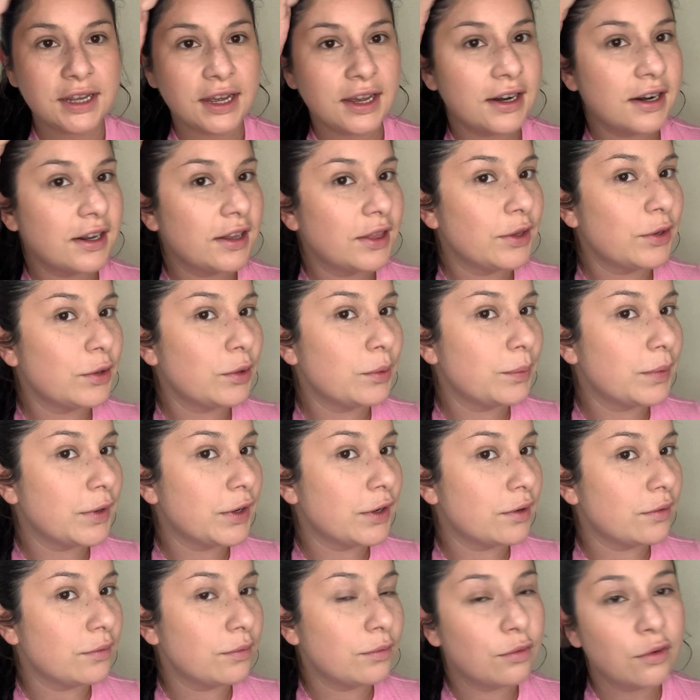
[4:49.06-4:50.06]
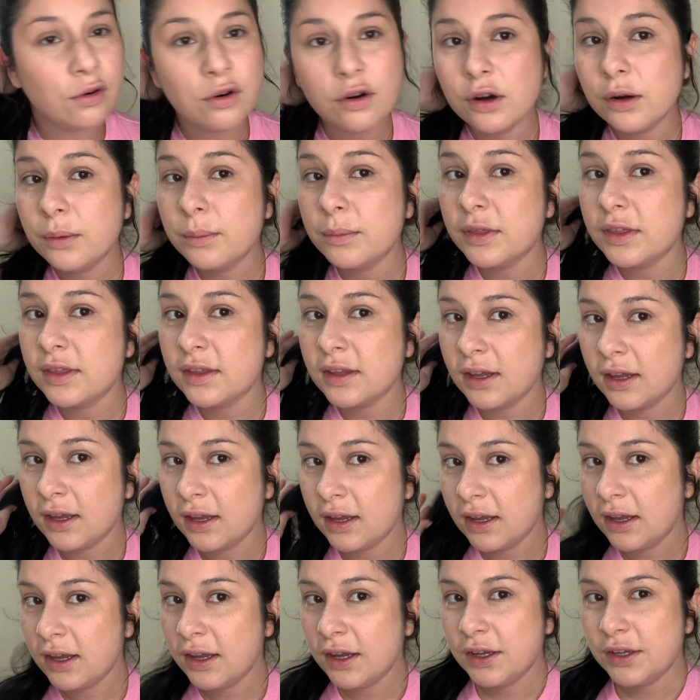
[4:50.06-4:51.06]
add a little bit of warmth.
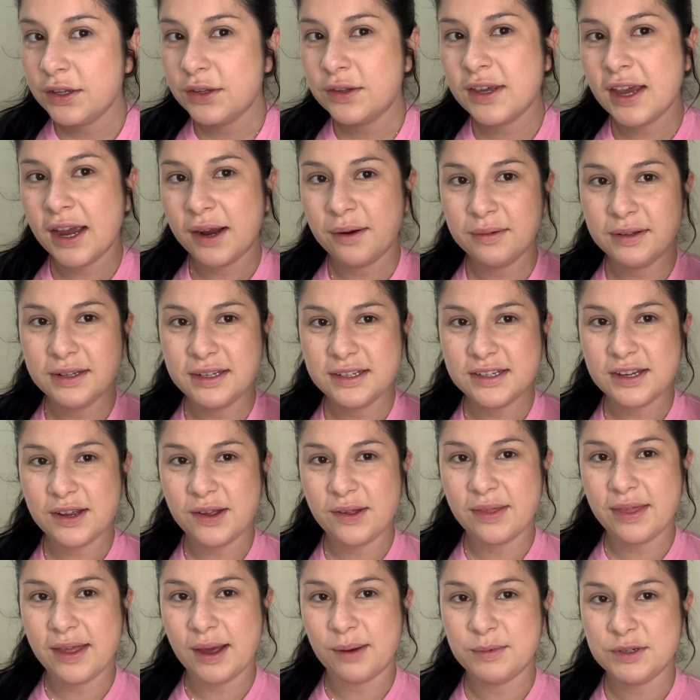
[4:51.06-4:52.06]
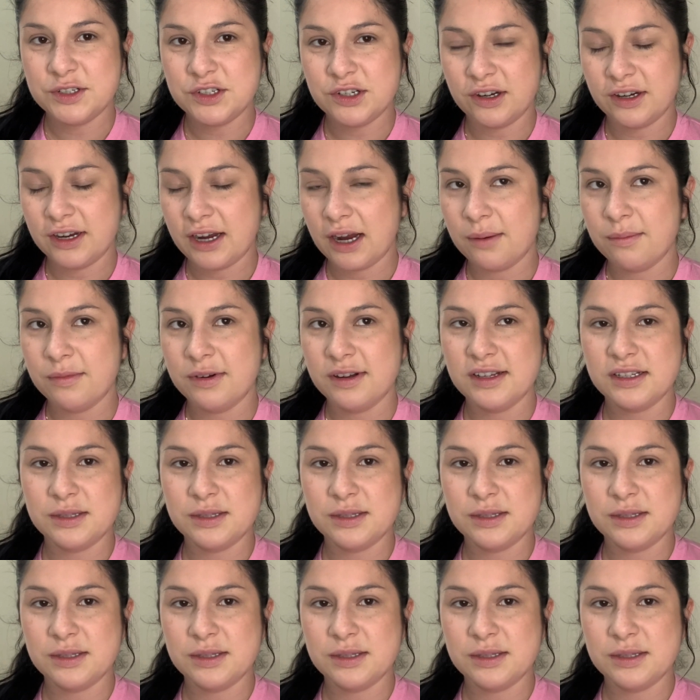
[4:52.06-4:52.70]
You can't really tell that much on camera,